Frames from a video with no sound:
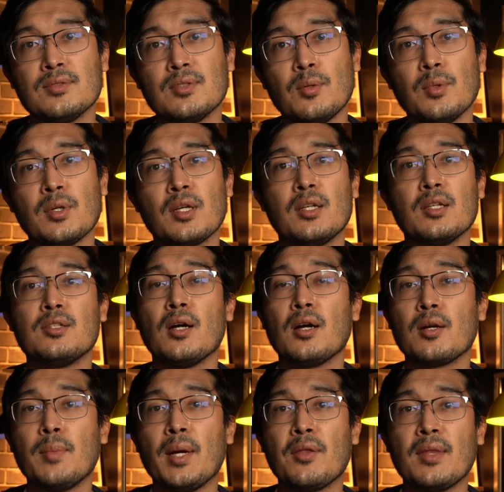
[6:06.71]
So we're going to
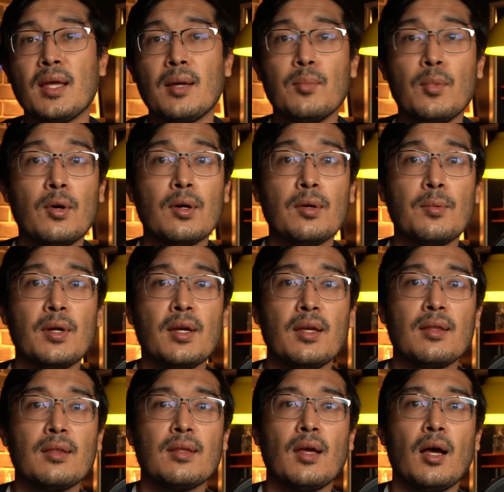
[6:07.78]
talk about that more
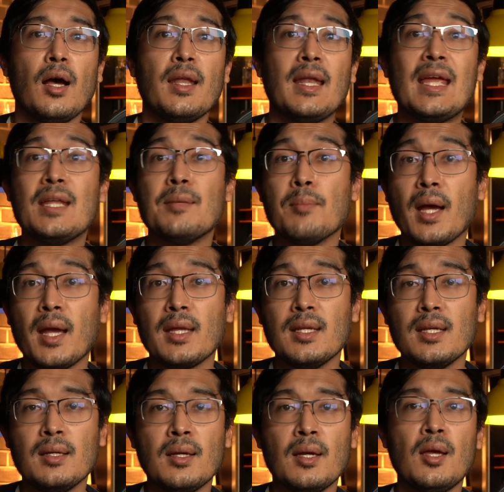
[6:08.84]
with Hut 8
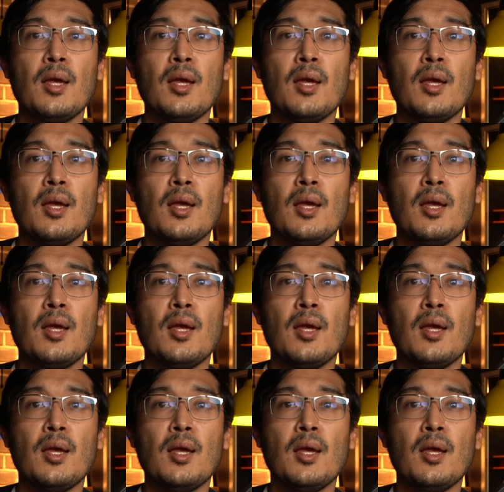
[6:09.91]
mining,